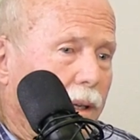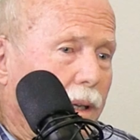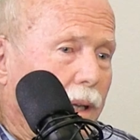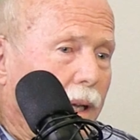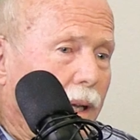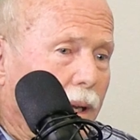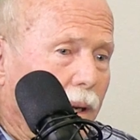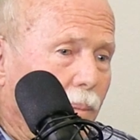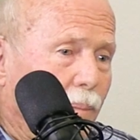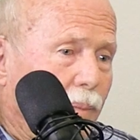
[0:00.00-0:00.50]

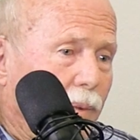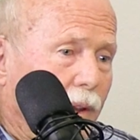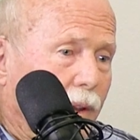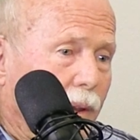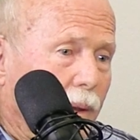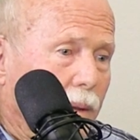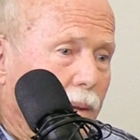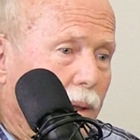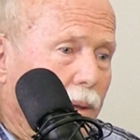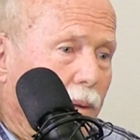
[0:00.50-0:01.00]
had a
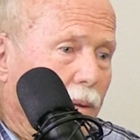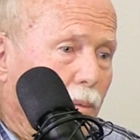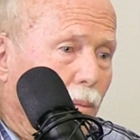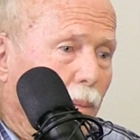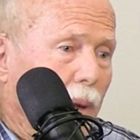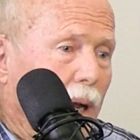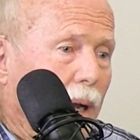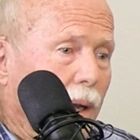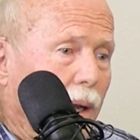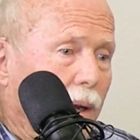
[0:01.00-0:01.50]

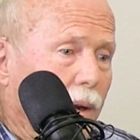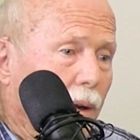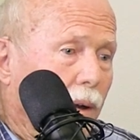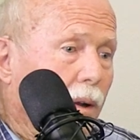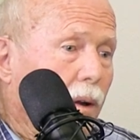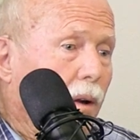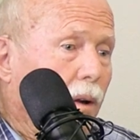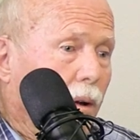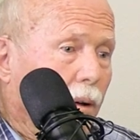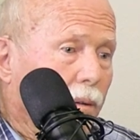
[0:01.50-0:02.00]
mine
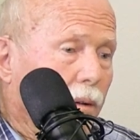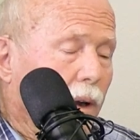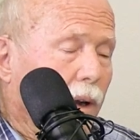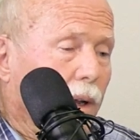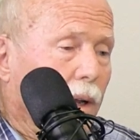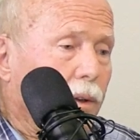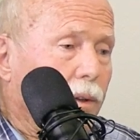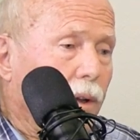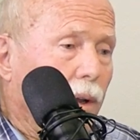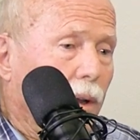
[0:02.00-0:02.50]
on our
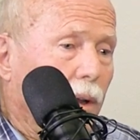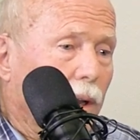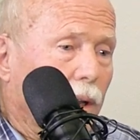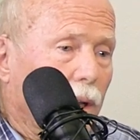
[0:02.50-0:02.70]
ranch.